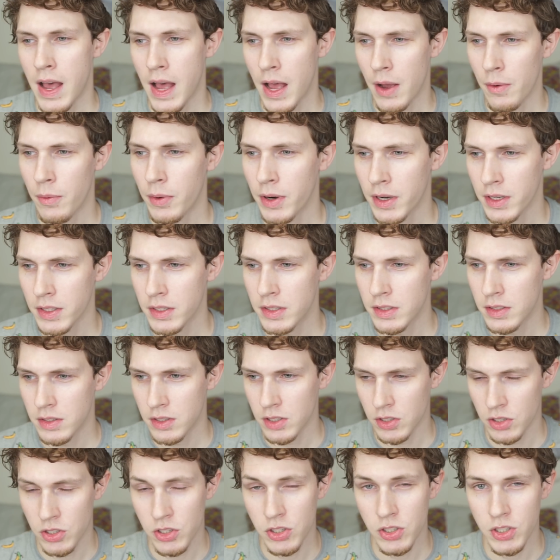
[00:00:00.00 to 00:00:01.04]
I wanted
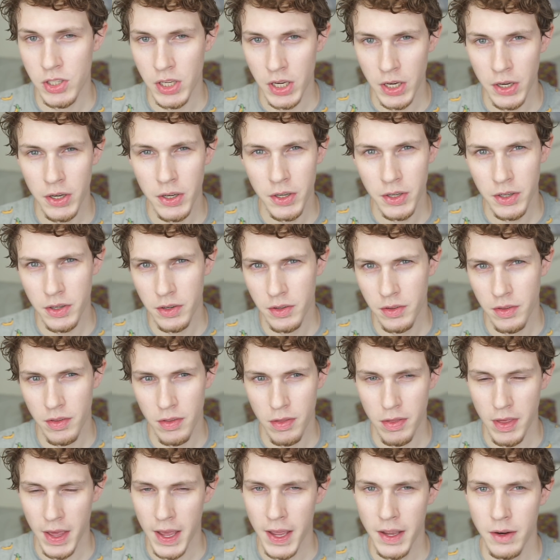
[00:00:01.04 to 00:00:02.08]
to share
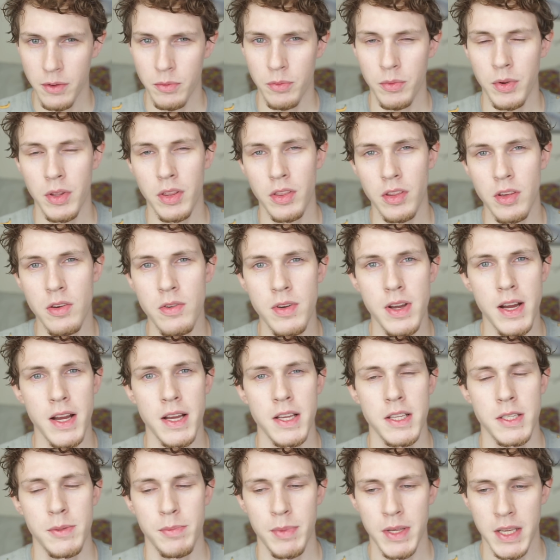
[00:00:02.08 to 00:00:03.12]
that with you
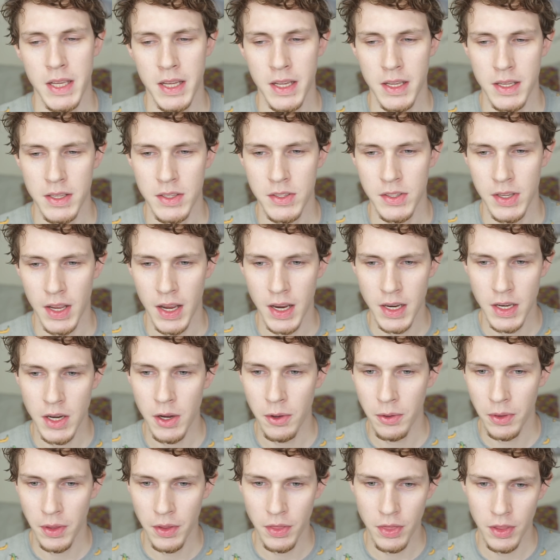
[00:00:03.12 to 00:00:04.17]
guys because I
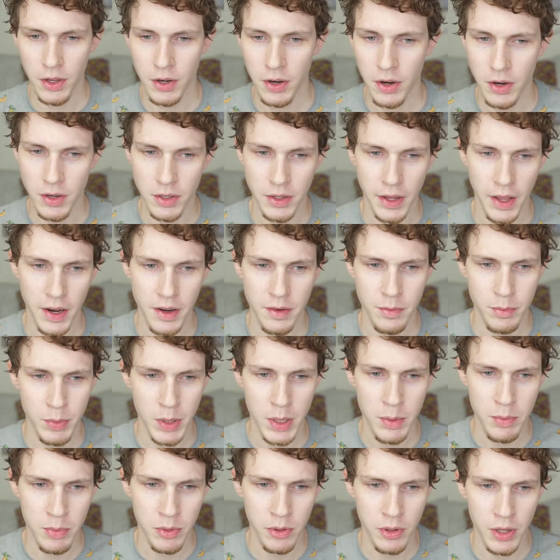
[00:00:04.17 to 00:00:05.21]
know that there are a lot of
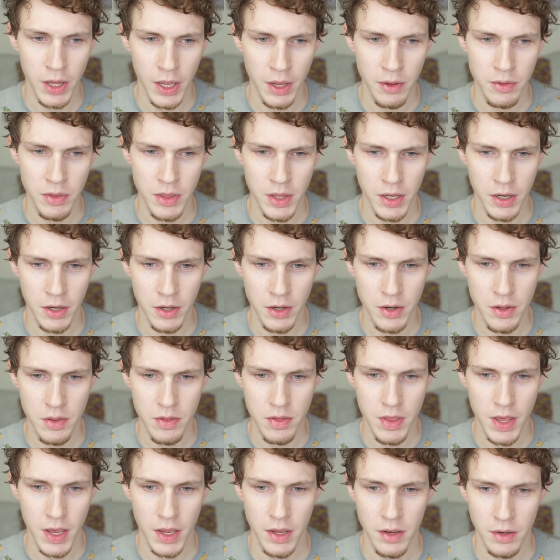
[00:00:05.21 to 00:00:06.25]
people out there
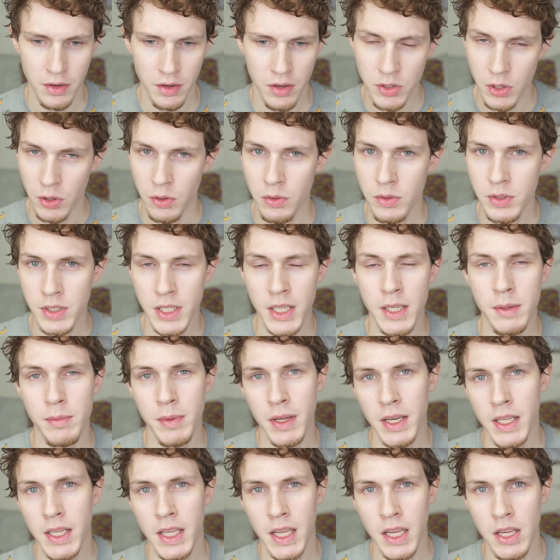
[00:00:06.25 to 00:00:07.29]
that don't take
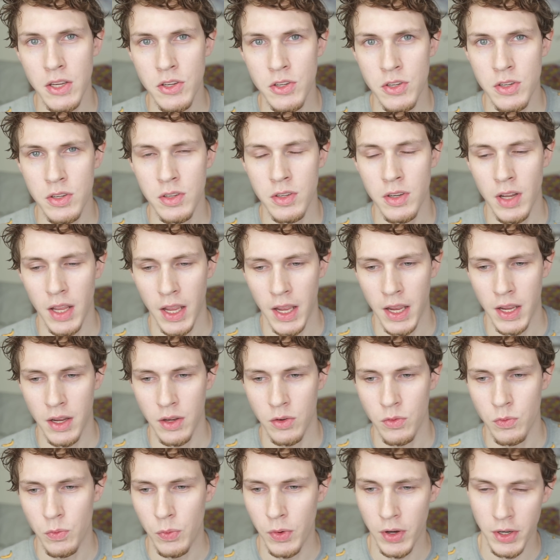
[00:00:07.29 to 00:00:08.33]
medication
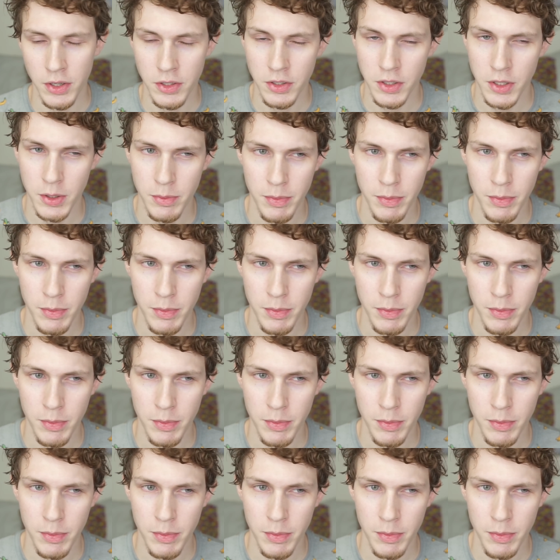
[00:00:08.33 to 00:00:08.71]
and wonder